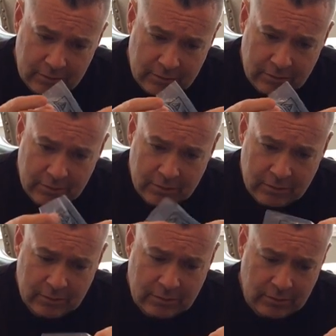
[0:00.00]

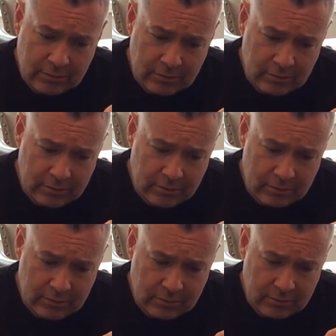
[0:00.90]

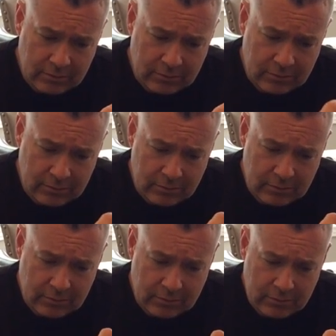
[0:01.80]

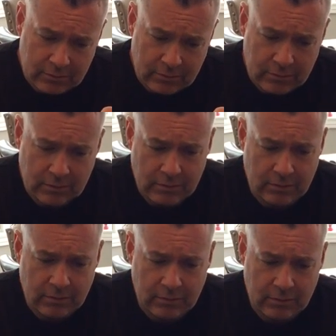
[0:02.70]

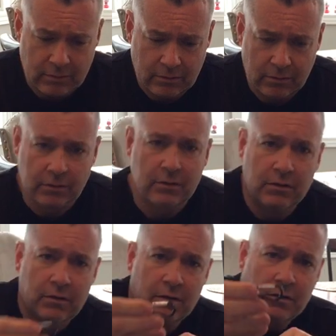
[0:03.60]

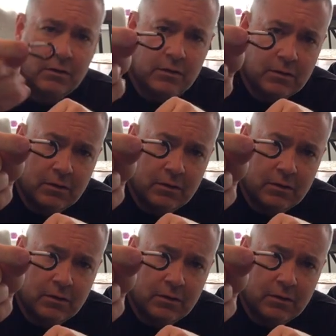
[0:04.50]
(silence)